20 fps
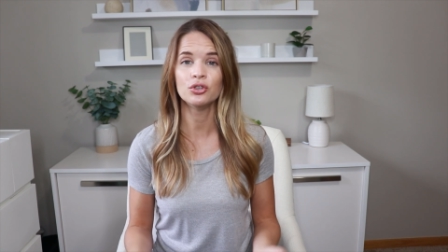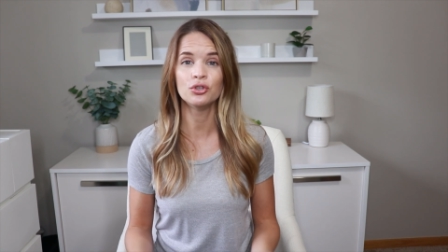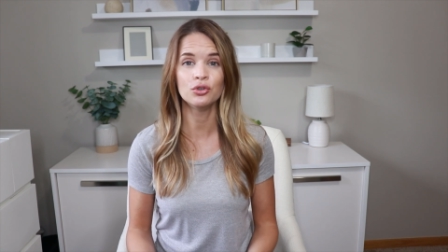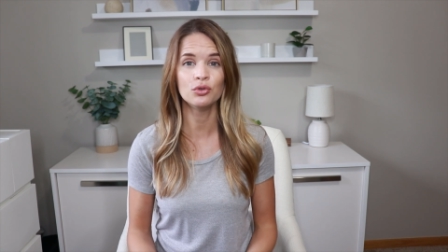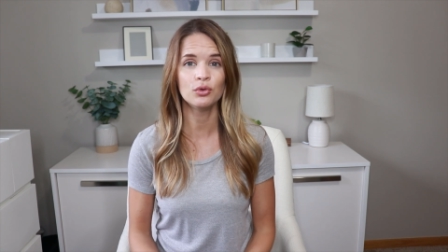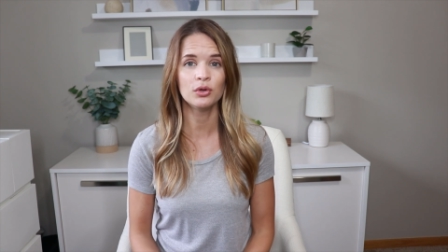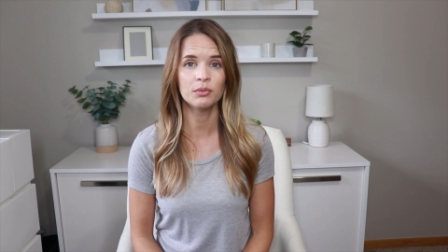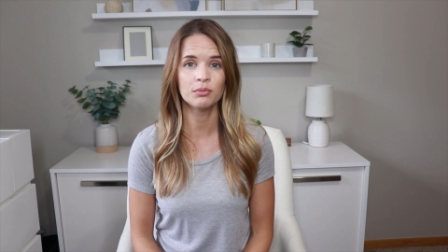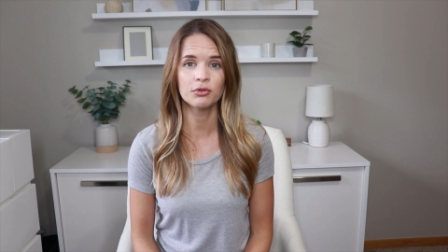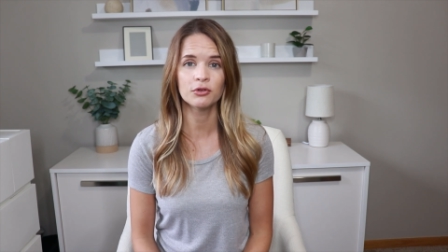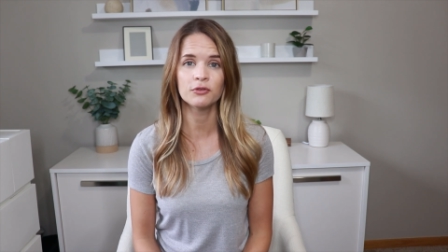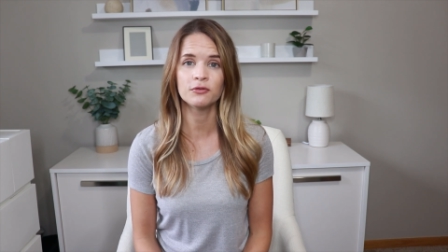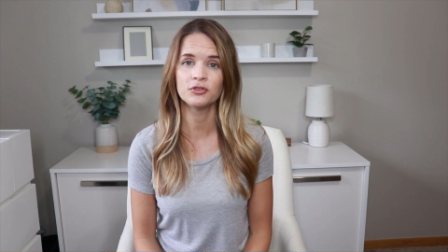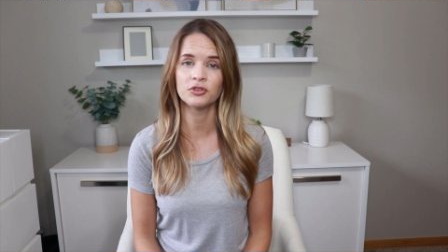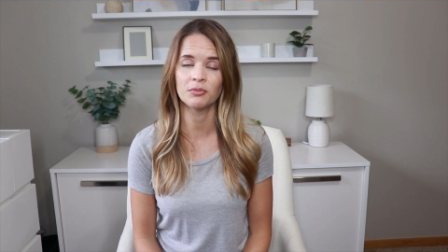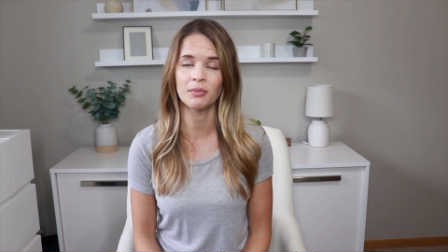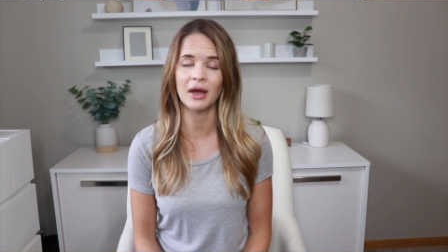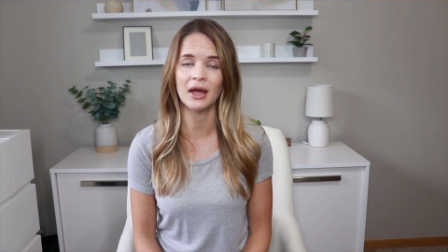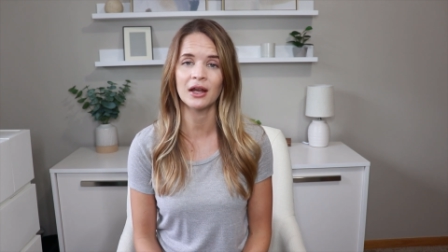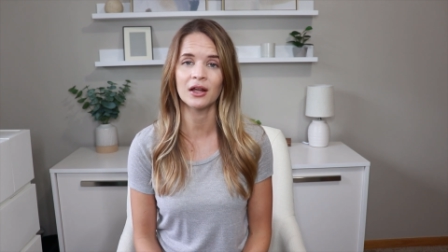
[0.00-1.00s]
do improve
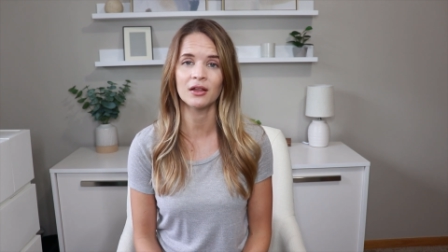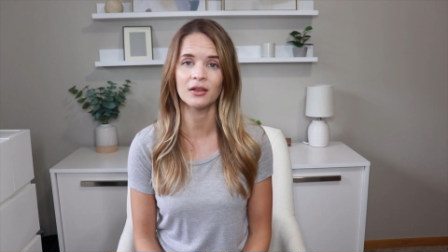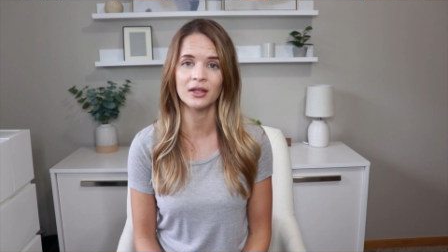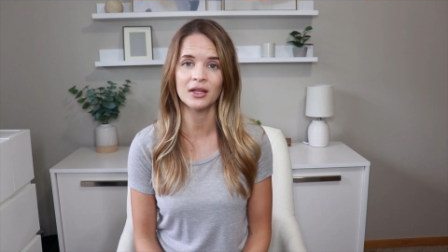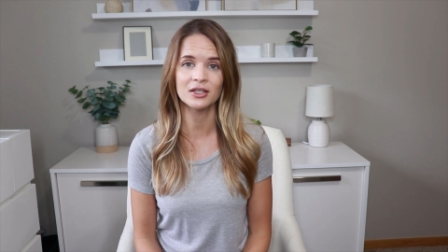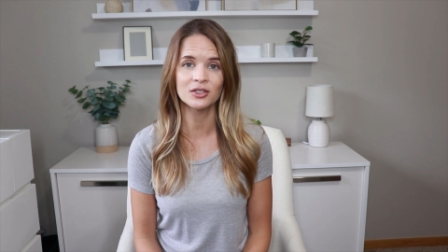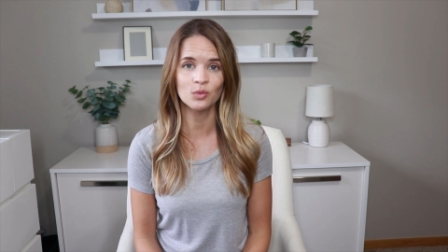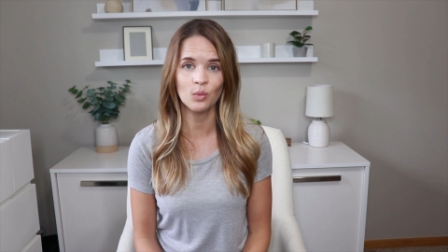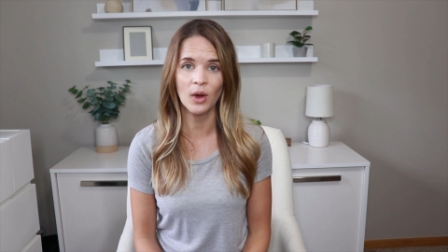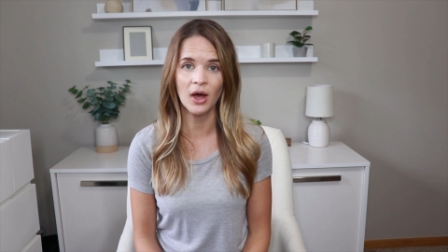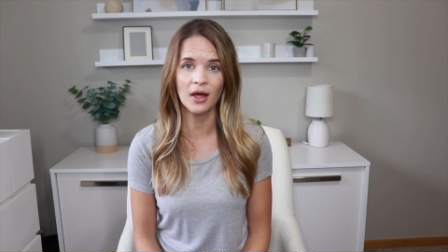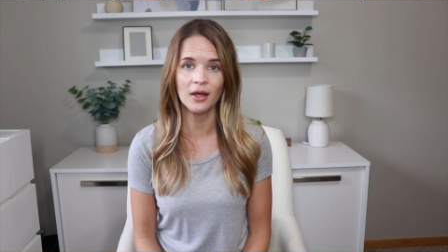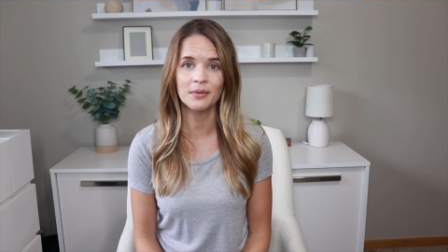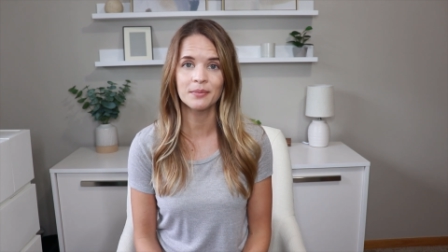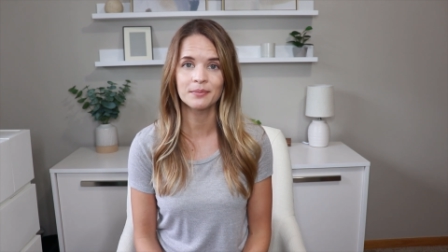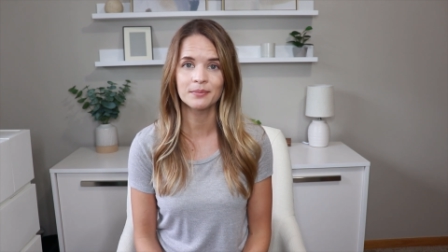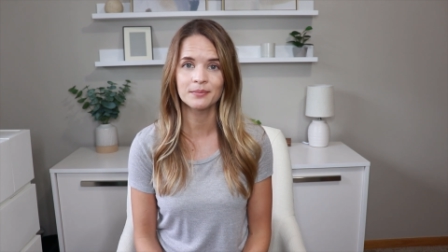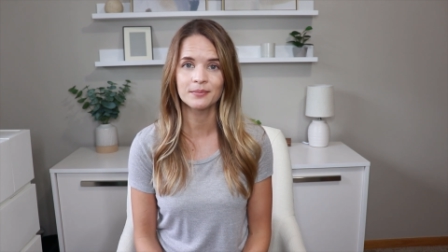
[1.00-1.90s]
dramatically as well.